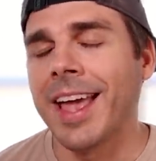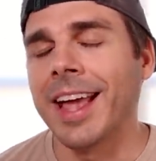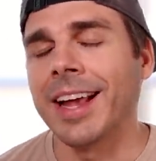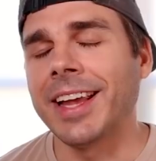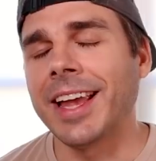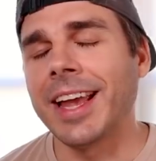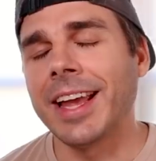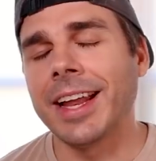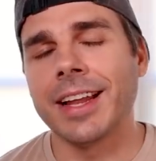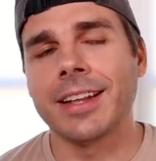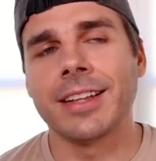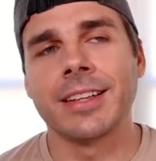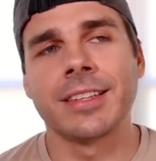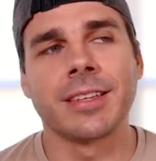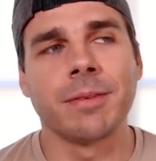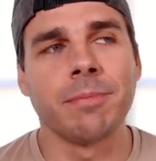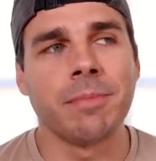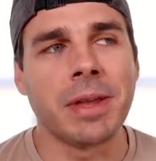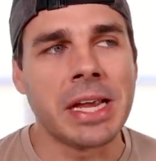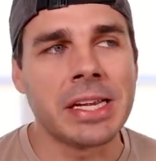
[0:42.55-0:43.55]
And Kate had
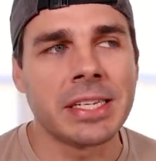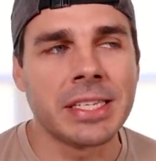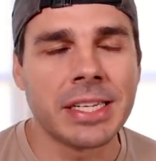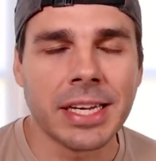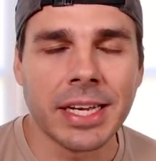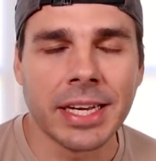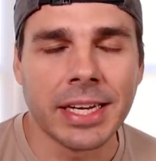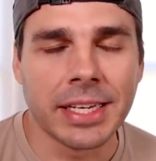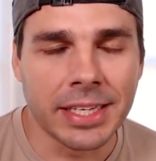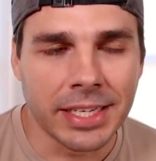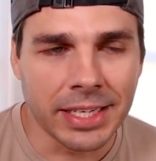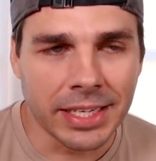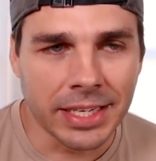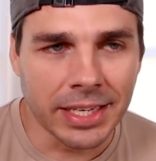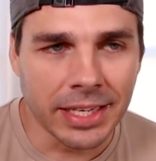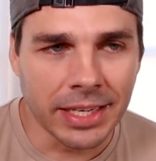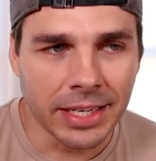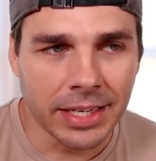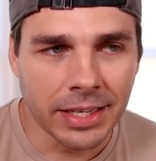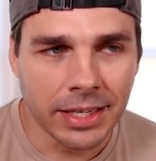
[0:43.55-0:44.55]
this amazing
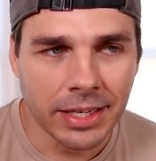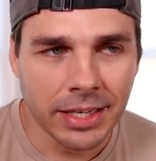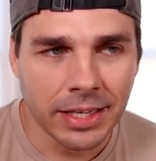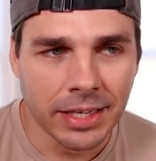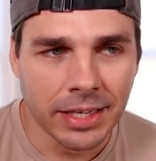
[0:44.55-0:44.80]
idea